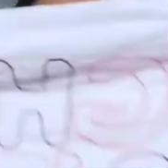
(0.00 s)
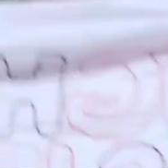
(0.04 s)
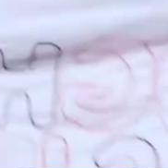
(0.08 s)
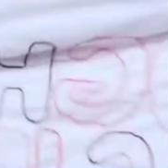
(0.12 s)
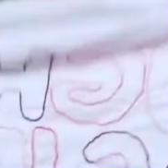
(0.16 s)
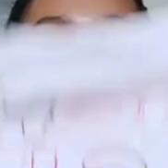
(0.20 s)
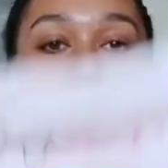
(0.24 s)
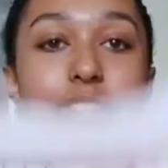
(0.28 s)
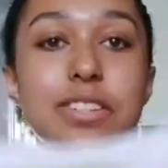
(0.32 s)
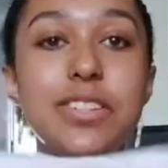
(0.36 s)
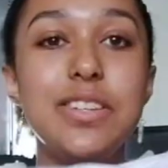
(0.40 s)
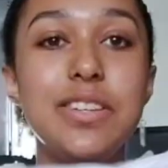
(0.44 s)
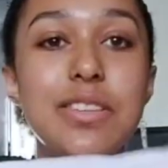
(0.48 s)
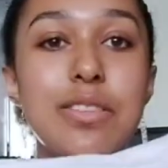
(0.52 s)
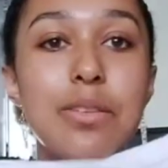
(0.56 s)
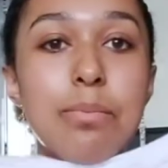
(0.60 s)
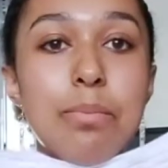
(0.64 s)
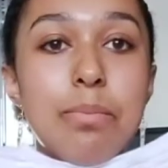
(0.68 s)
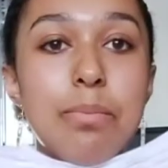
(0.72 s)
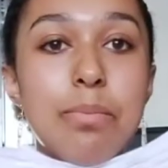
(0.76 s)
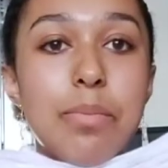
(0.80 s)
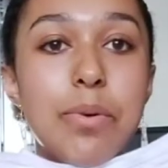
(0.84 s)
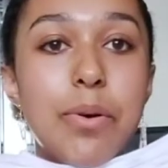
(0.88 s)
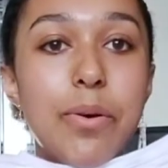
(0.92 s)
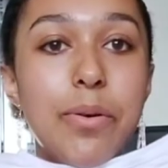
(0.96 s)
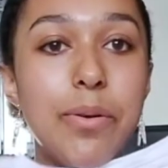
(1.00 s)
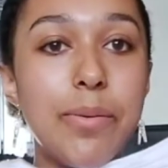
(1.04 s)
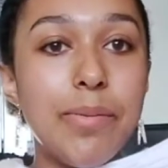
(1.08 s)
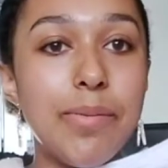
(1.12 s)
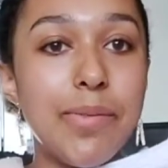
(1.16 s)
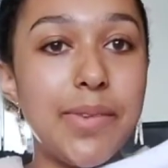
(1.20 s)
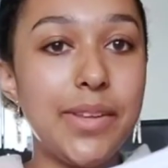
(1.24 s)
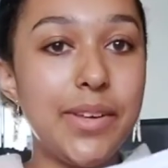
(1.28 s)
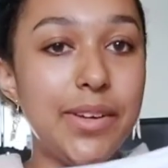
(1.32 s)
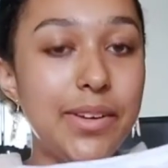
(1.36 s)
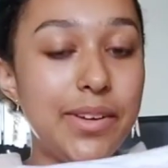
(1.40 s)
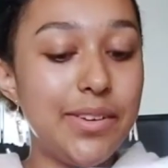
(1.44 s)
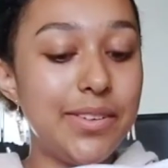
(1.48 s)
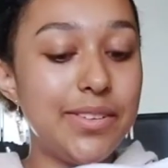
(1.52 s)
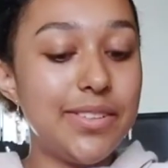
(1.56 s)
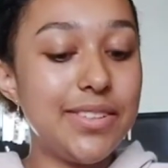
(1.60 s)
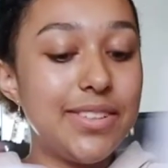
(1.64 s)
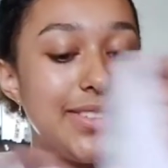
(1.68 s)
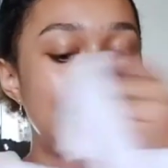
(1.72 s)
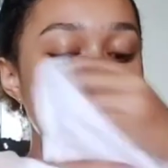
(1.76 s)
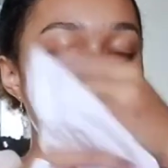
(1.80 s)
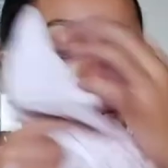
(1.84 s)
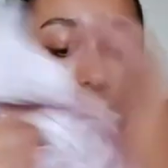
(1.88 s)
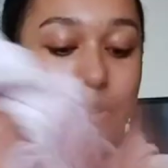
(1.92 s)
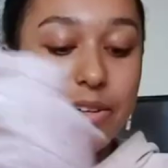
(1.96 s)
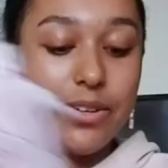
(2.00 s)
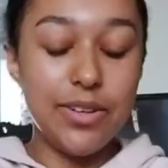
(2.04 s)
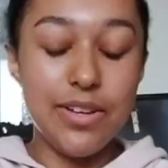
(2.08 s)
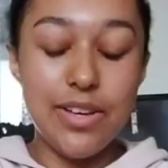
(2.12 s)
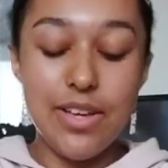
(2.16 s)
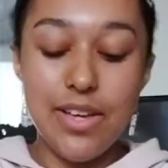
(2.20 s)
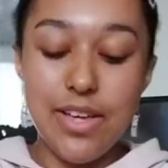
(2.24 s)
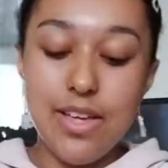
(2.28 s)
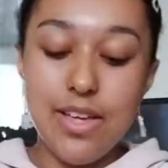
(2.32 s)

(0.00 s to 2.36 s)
I just did the bottom layer, so